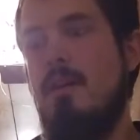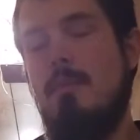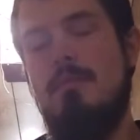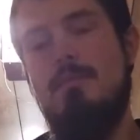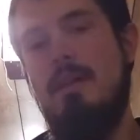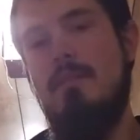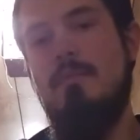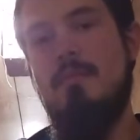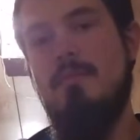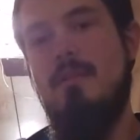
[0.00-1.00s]
almost make
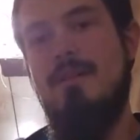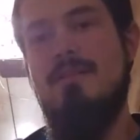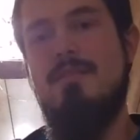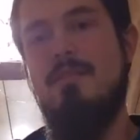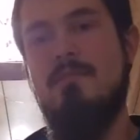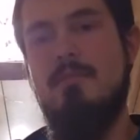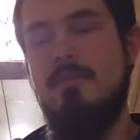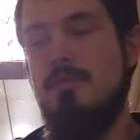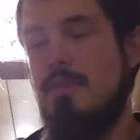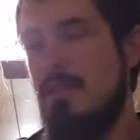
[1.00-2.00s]
them
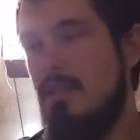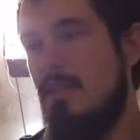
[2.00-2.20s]
unserviceable.